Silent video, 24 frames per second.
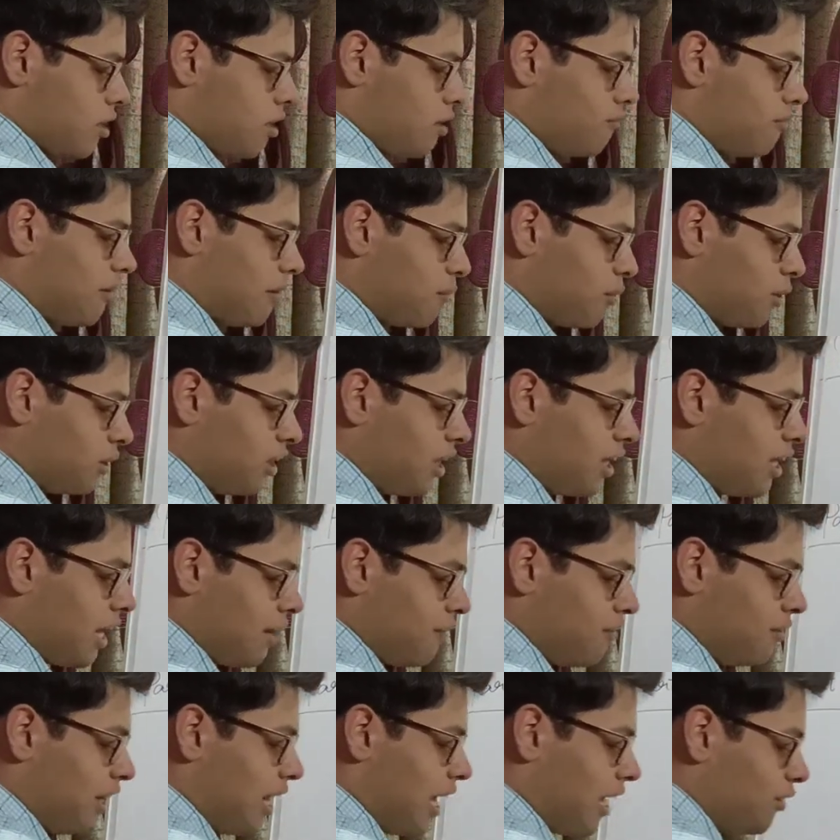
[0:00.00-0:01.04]
One more thing I
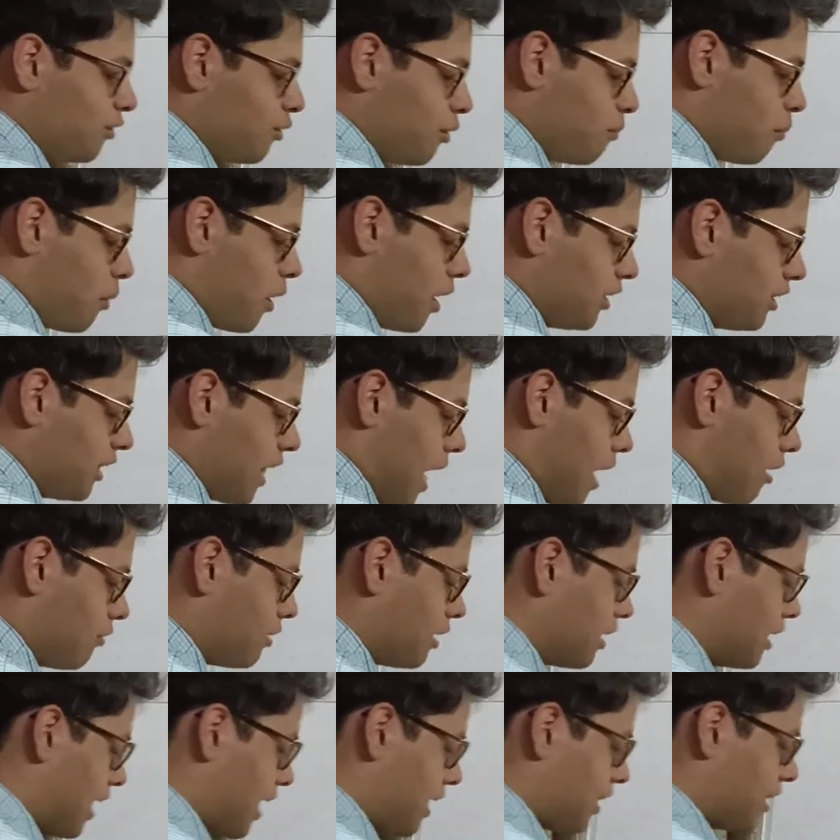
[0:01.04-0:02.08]
would like to point
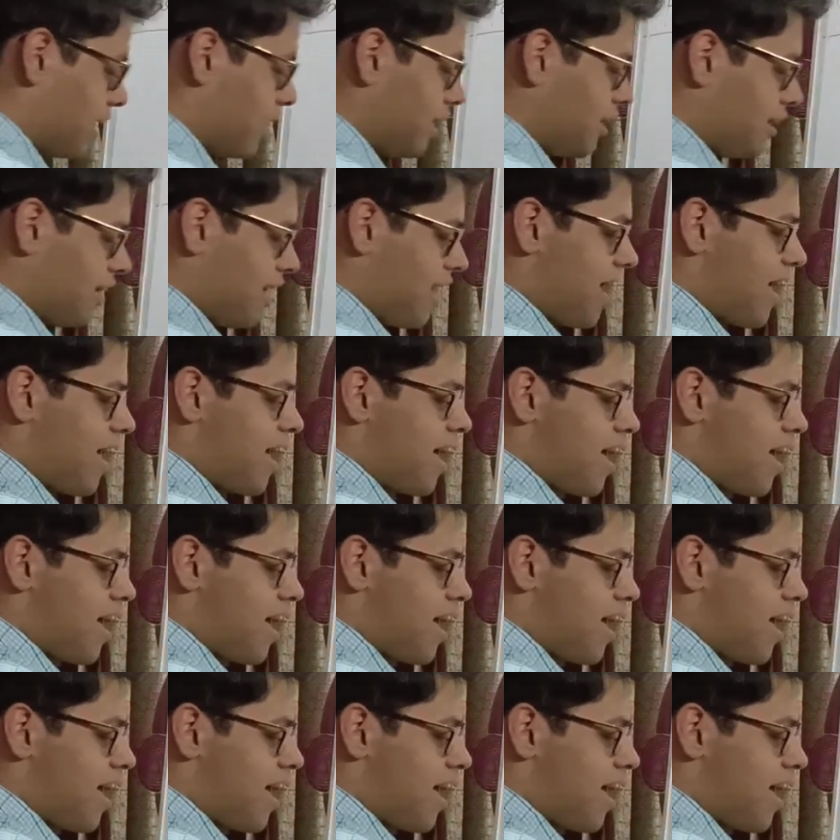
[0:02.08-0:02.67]
out, that in